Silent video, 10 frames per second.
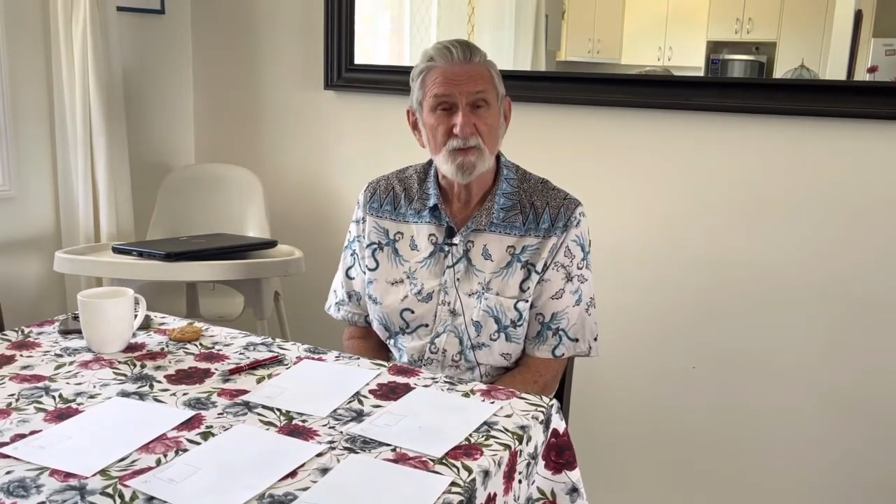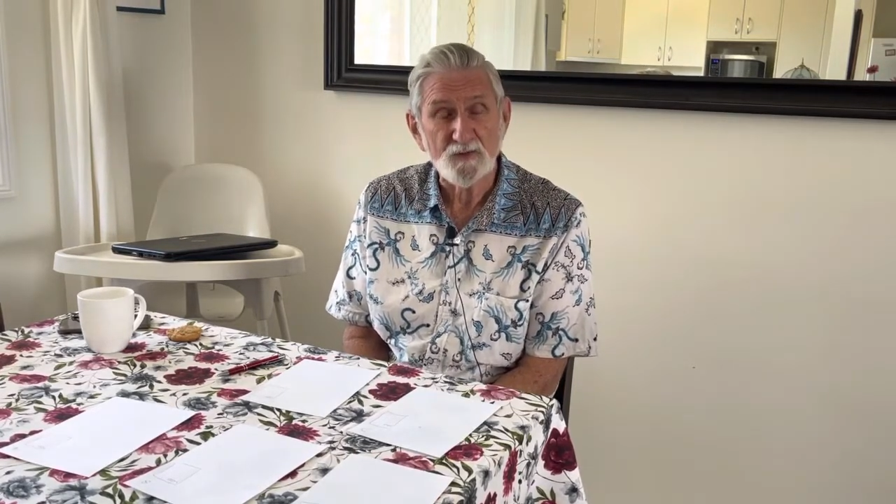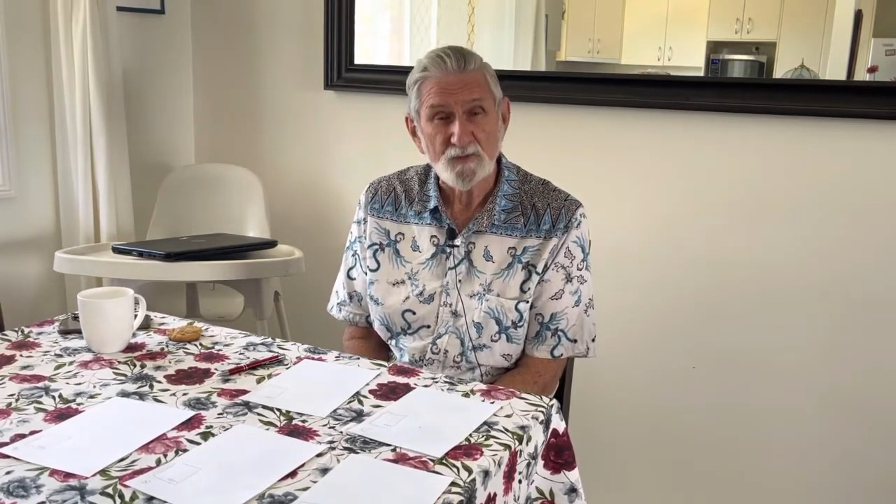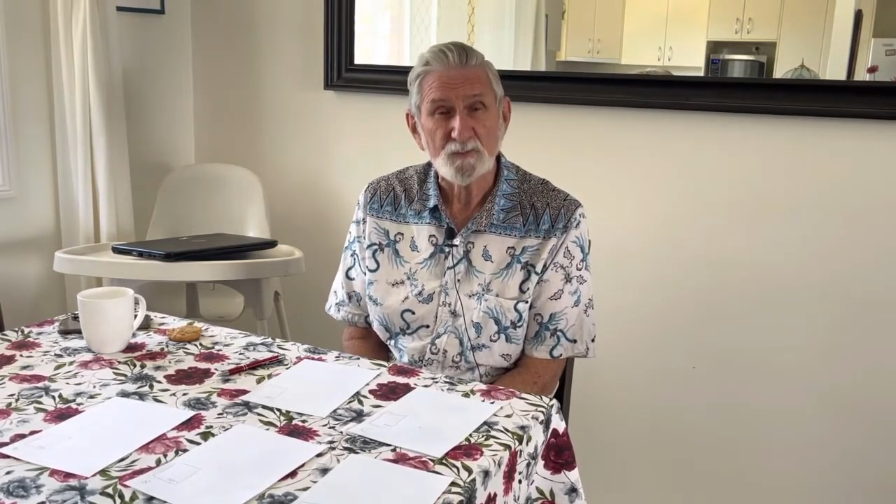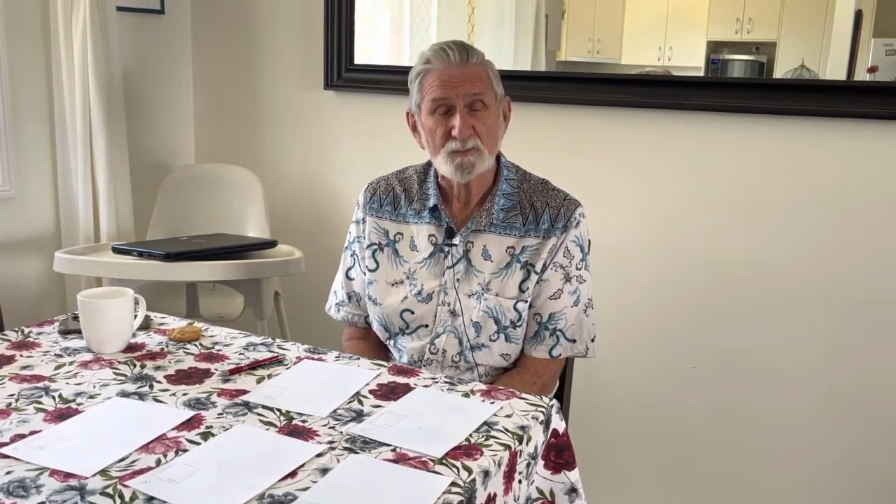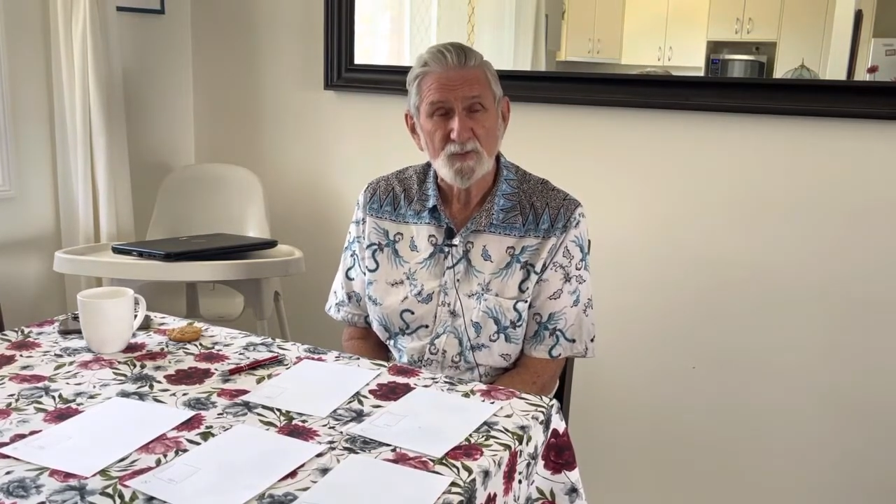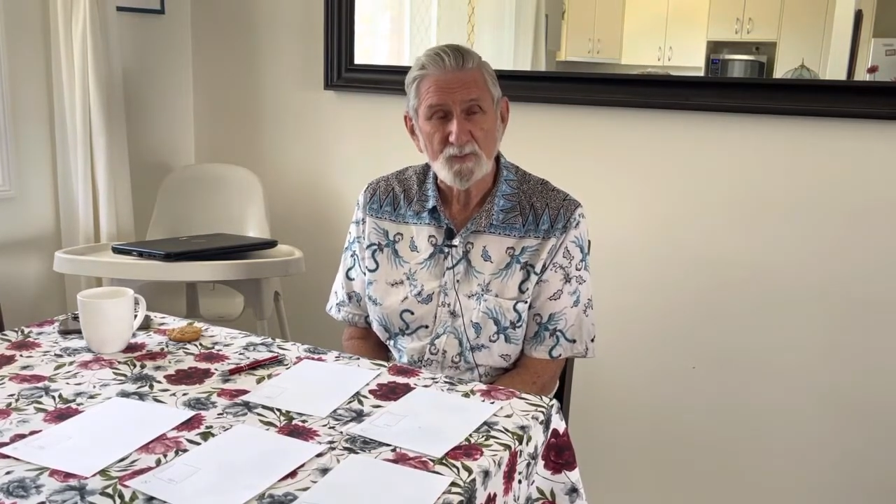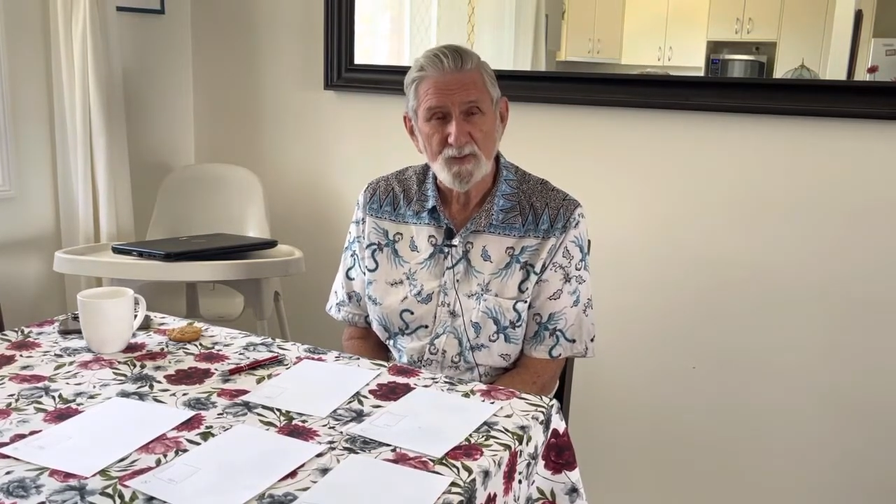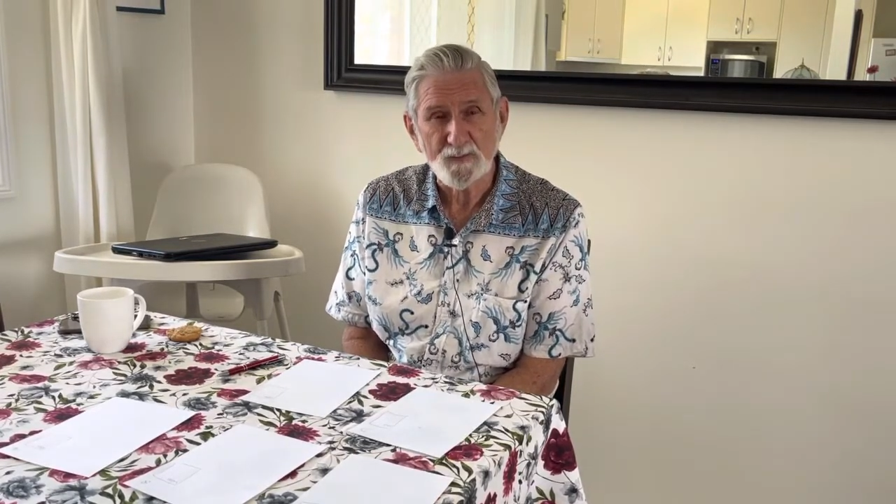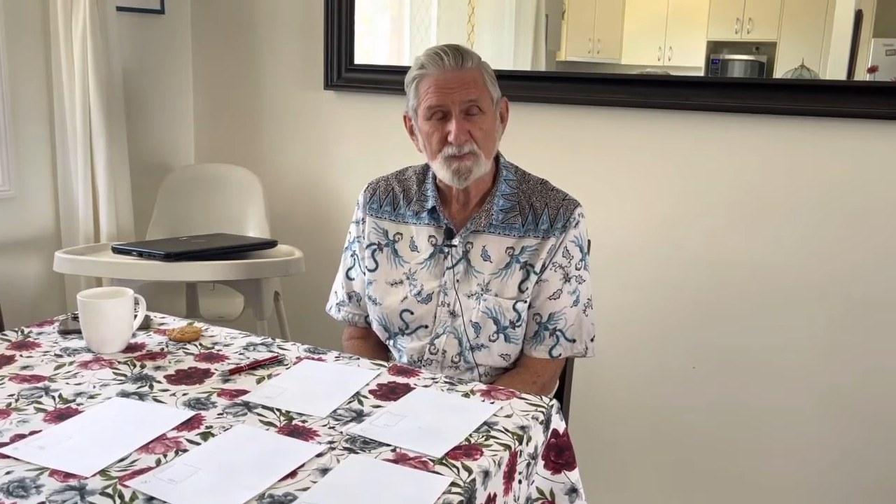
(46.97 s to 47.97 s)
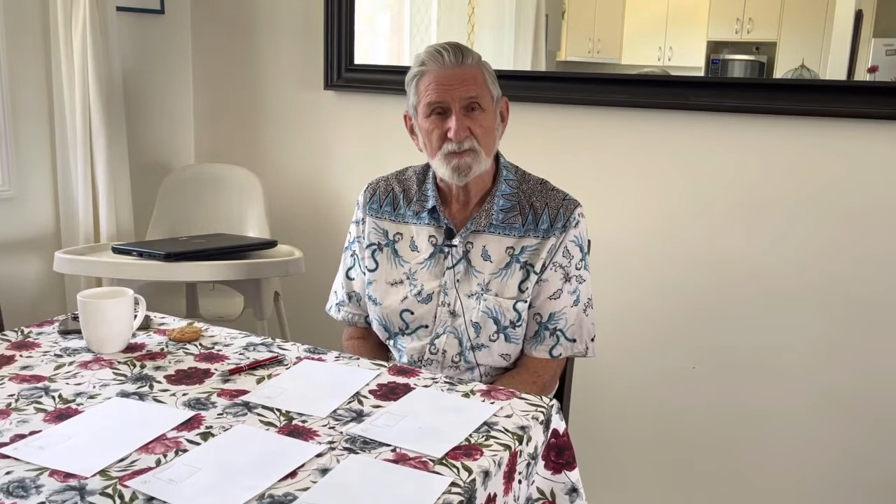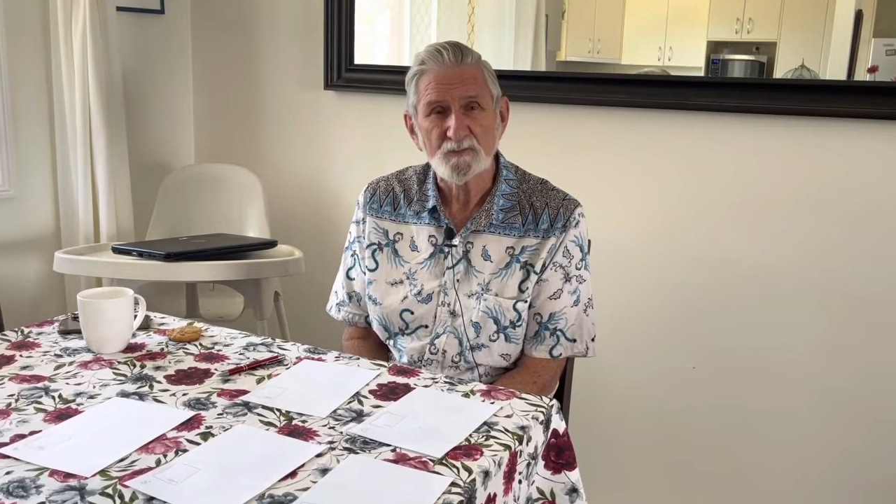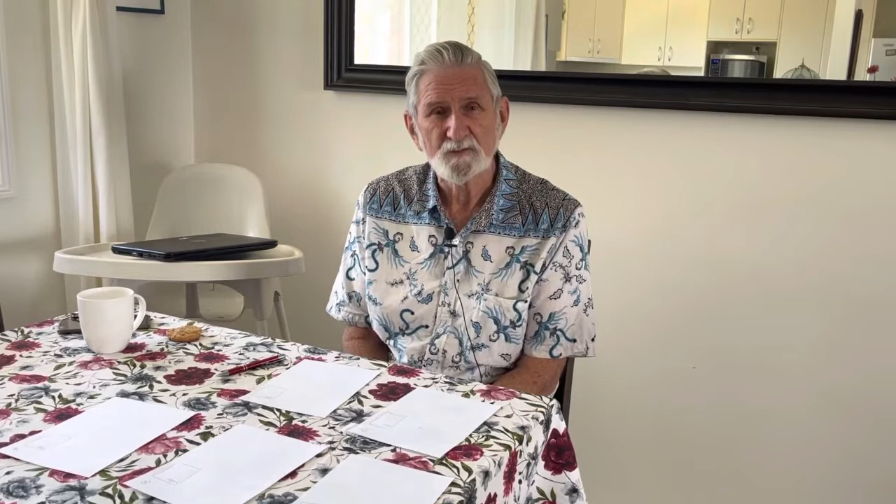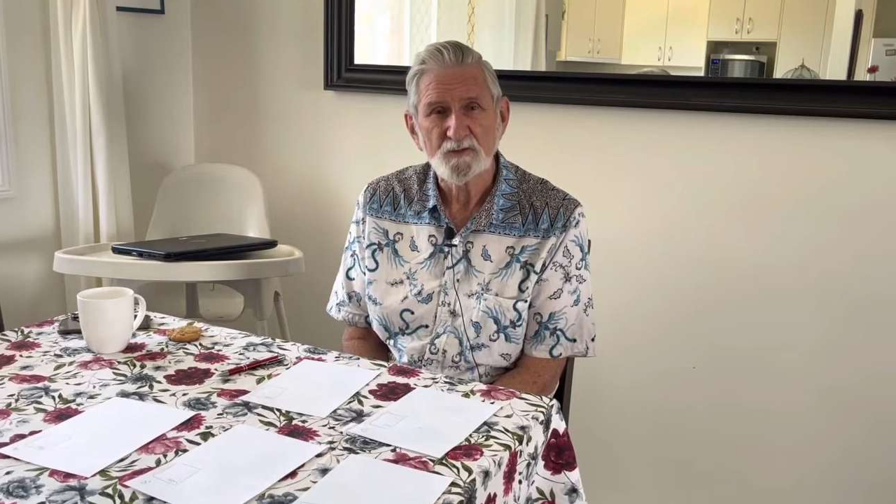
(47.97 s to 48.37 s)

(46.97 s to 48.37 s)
the Tripura people